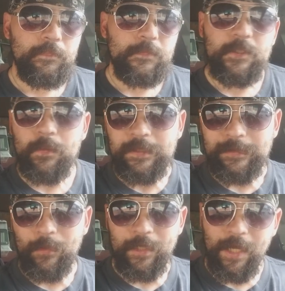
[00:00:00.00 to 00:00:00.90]
So what's
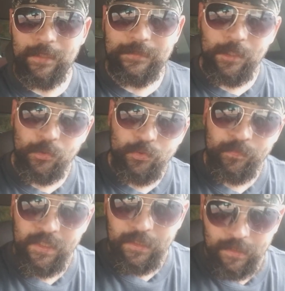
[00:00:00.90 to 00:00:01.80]
going on, social
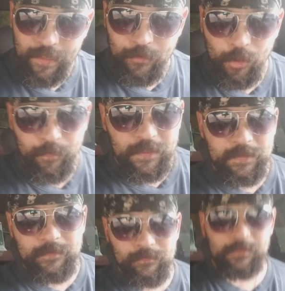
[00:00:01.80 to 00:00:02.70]
media land
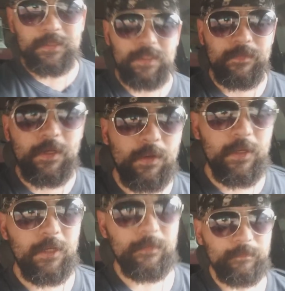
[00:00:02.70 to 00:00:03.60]
groupies? Steve Crow
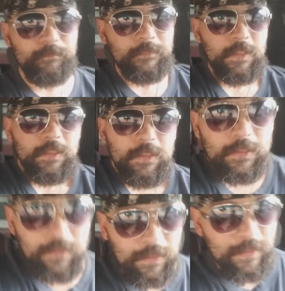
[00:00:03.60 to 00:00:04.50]
here.
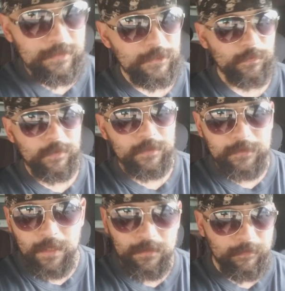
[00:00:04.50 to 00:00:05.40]
Now I just want to
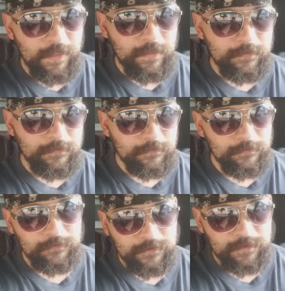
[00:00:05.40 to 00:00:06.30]
talk about
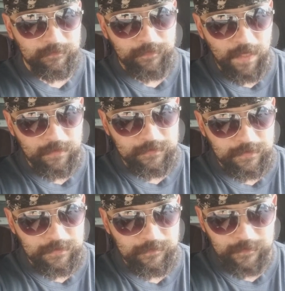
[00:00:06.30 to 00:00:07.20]
some
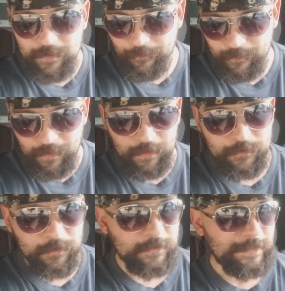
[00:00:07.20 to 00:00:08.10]
politics of a different
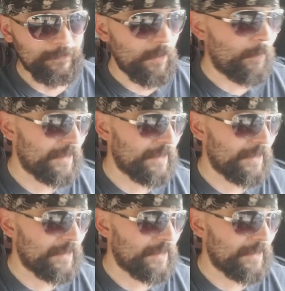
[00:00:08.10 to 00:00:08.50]
nature at this moment